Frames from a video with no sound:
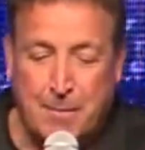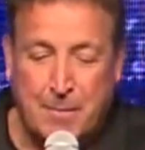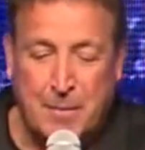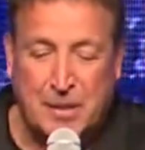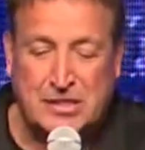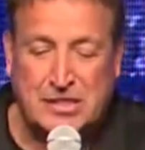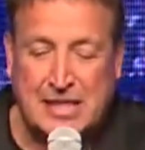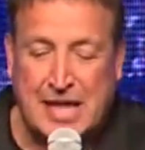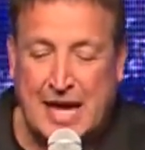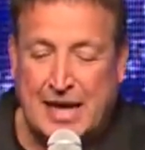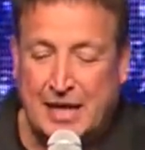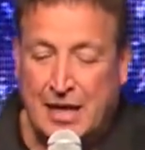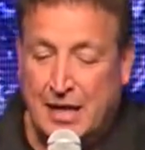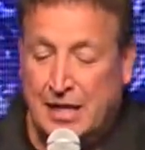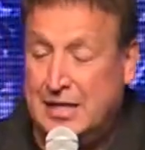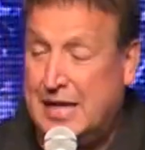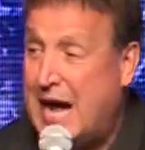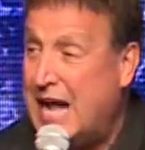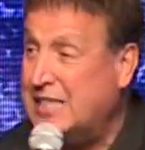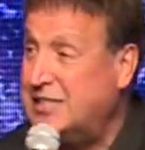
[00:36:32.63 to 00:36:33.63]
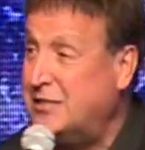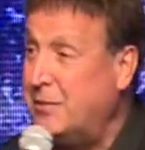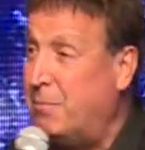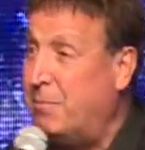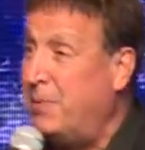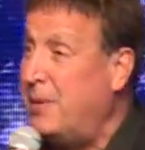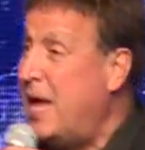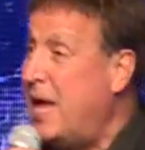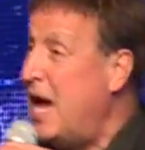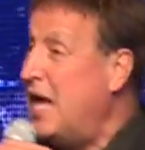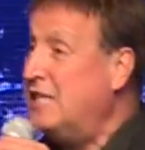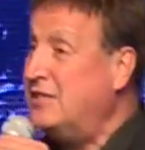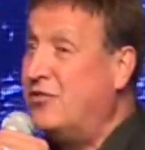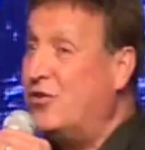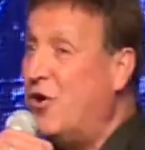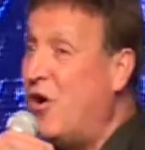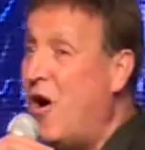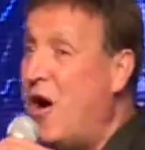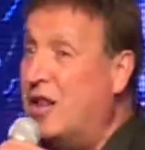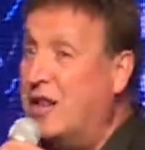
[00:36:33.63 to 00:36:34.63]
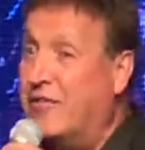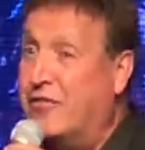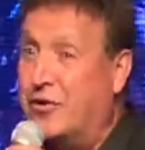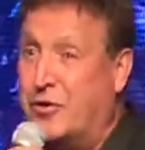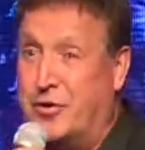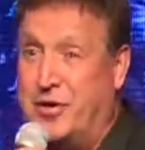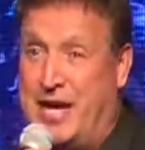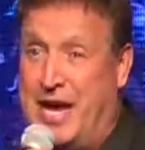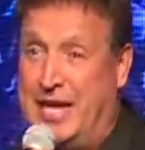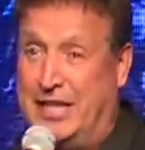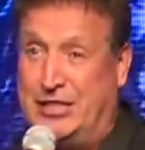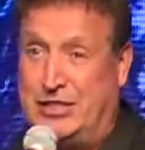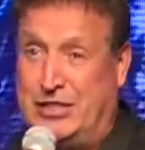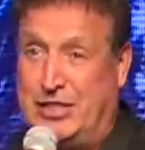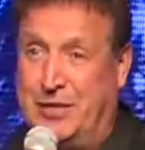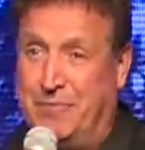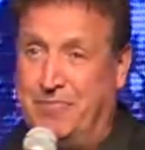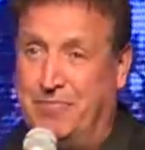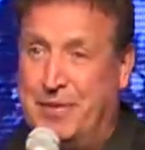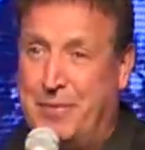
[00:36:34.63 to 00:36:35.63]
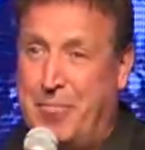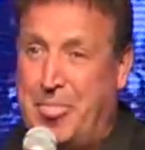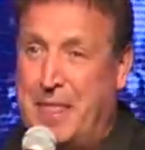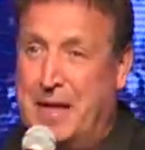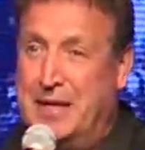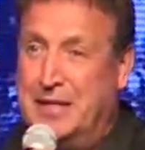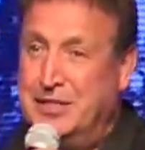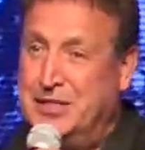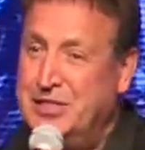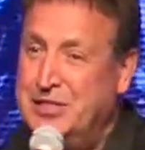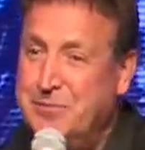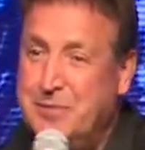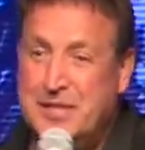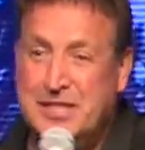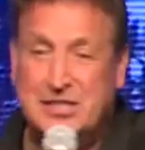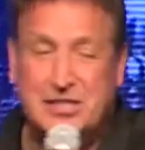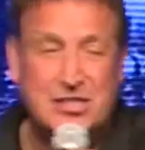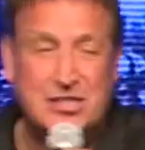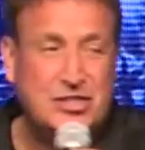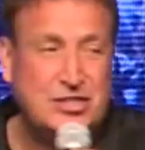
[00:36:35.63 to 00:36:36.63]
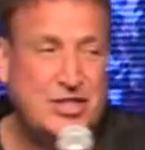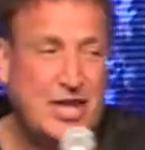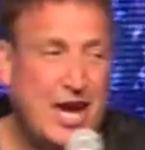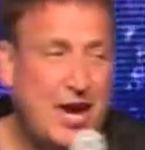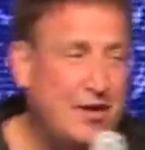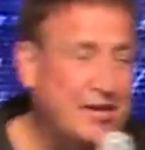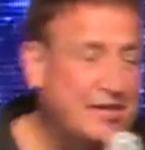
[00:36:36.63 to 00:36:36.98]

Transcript: much like God supplies for all of creation. Jesus begins to share. He